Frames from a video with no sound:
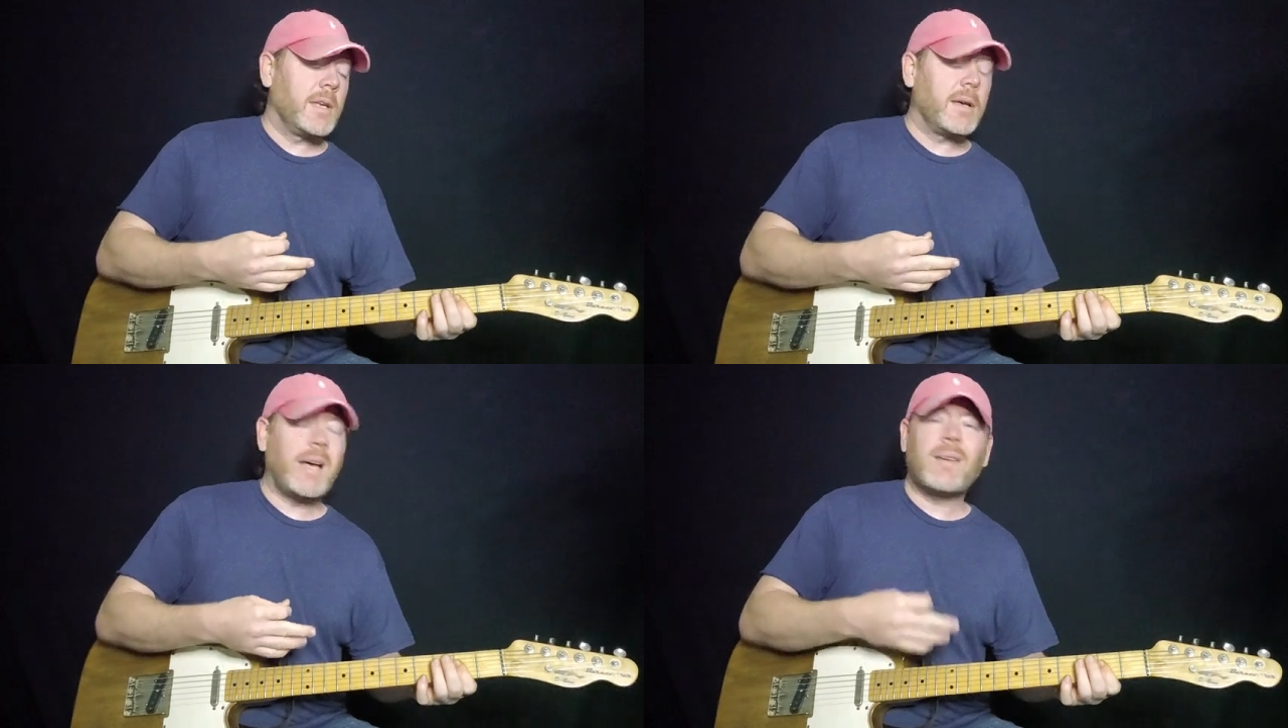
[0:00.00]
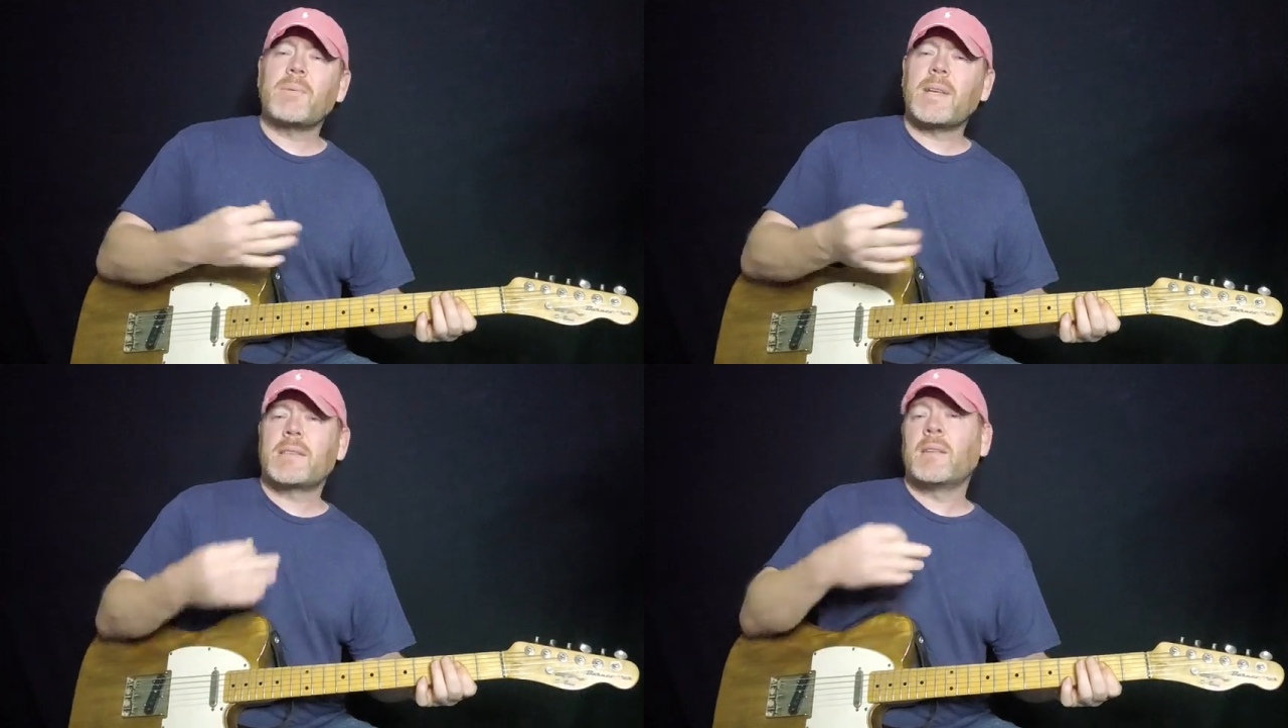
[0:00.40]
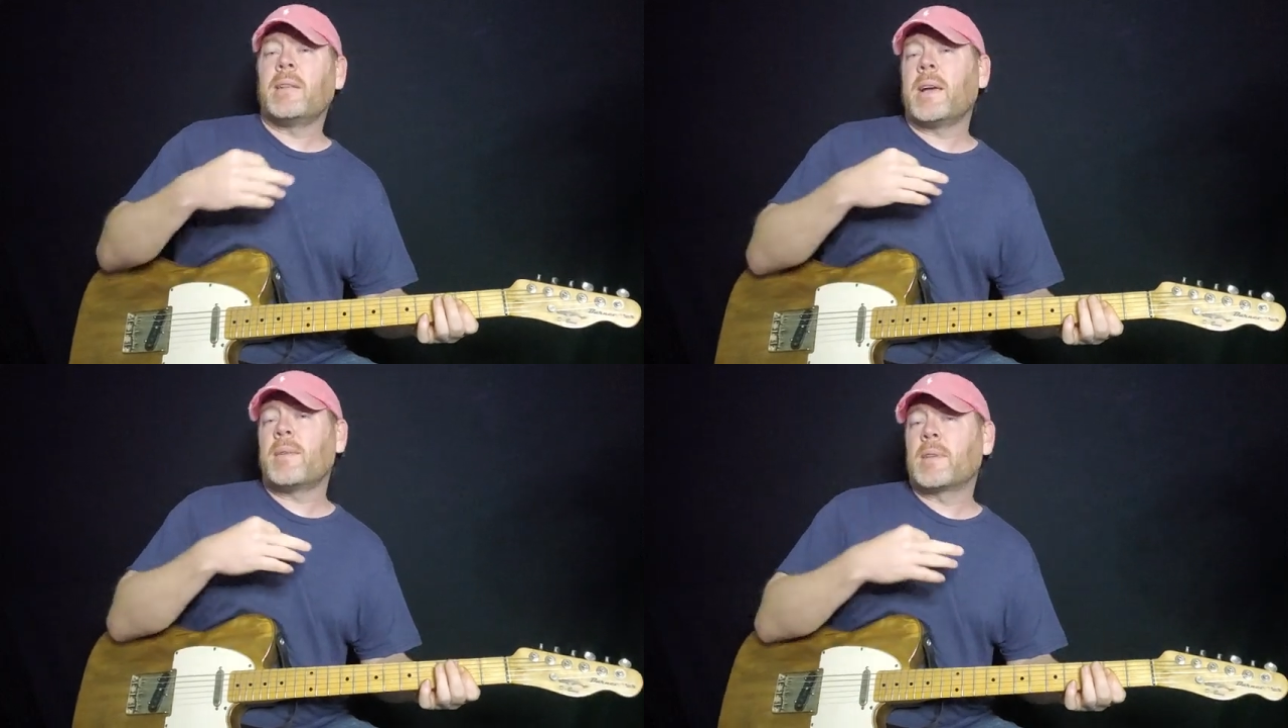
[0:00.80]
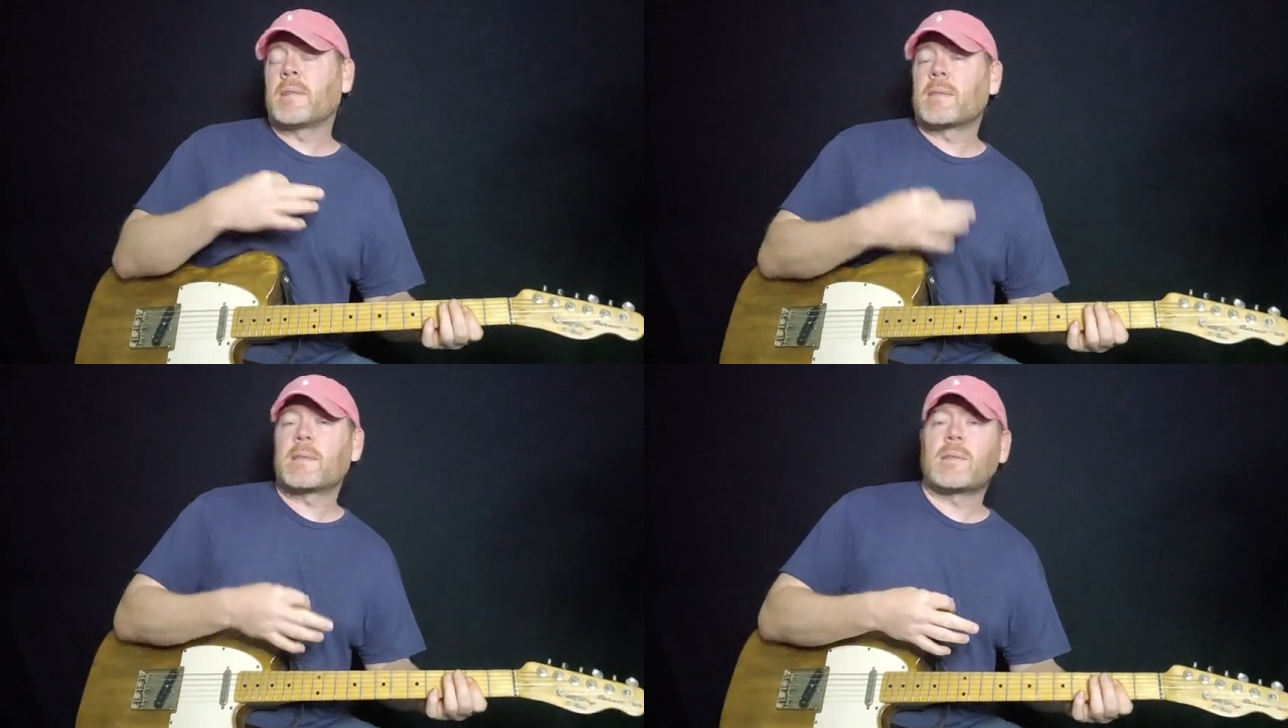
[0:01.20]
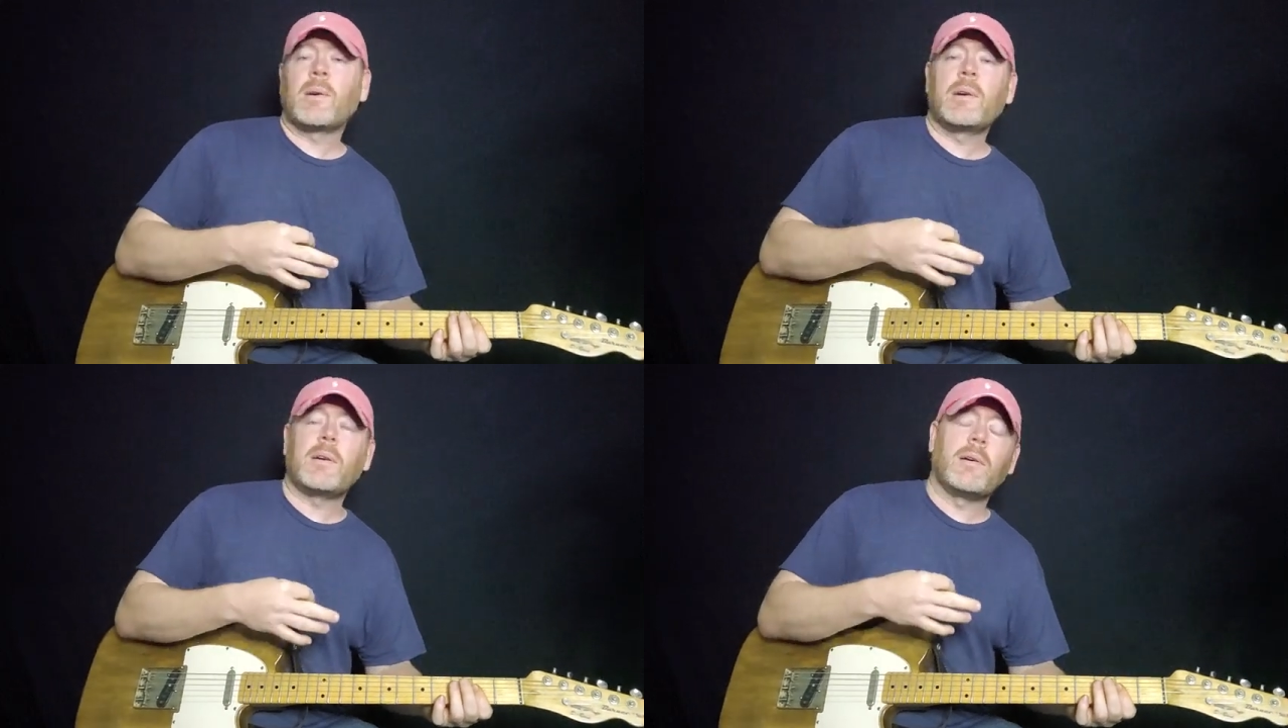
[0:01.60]
I don't necessarily have to
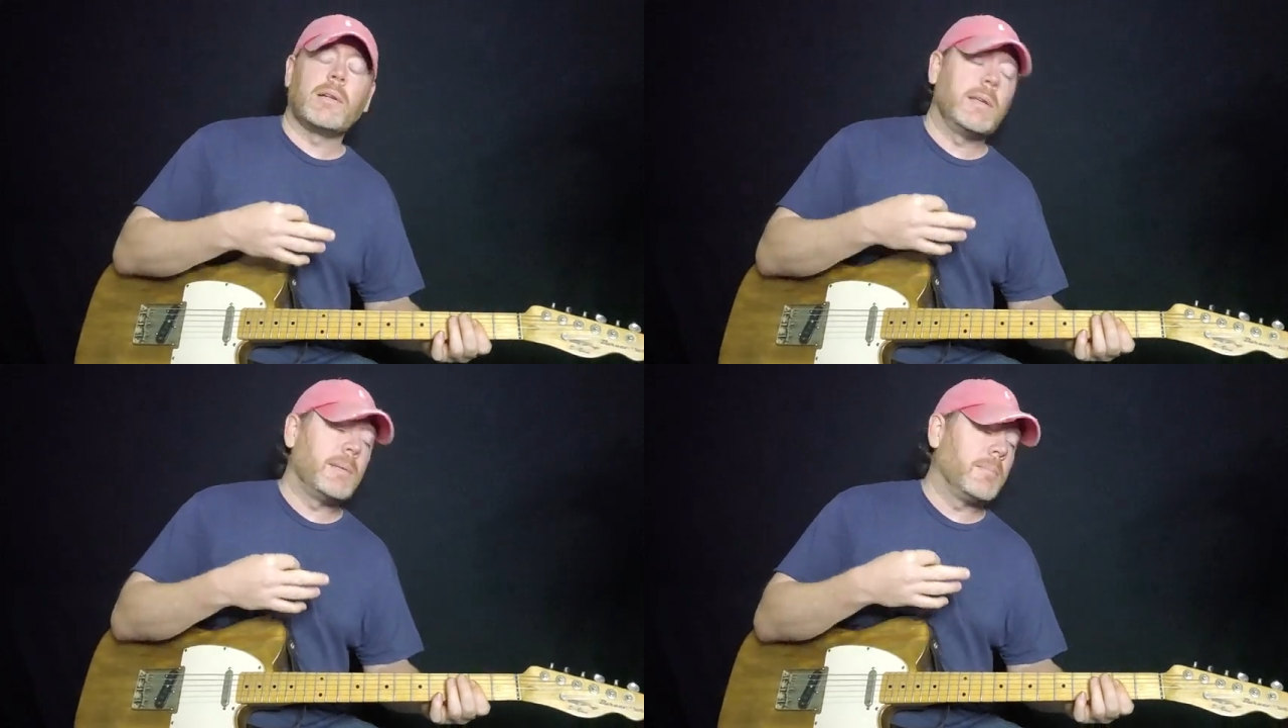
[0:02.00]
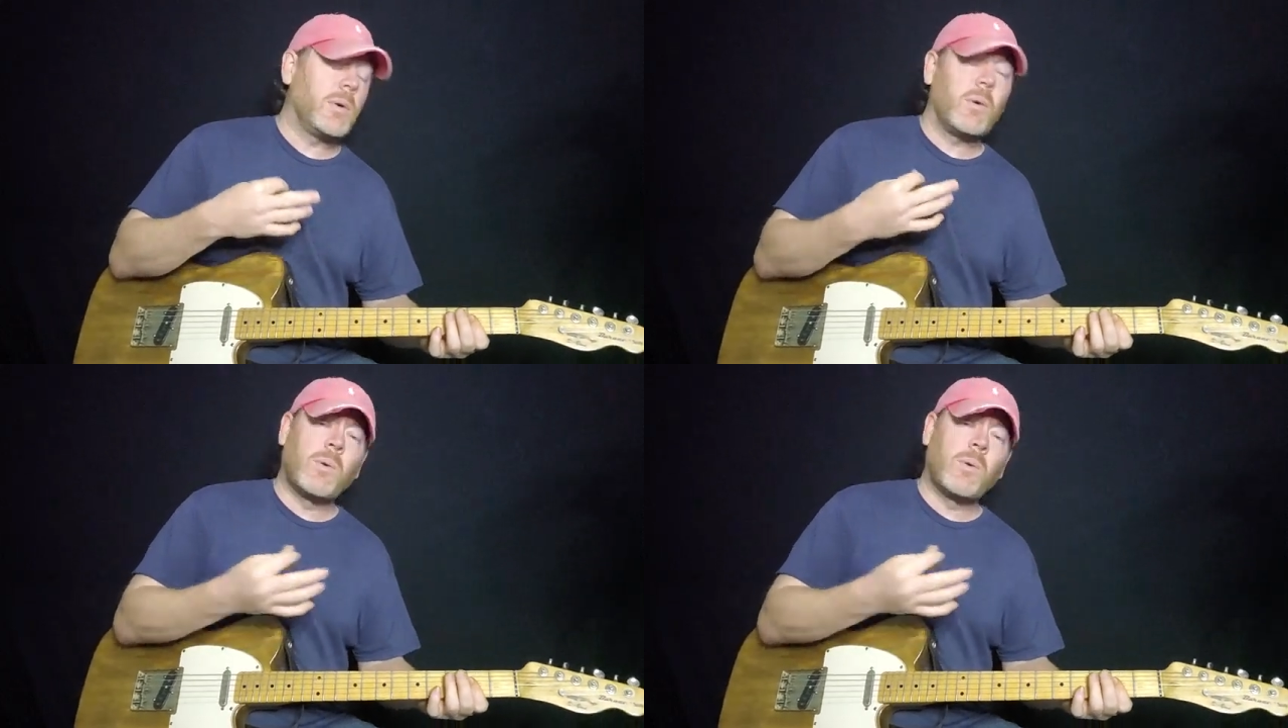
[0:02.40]
start on them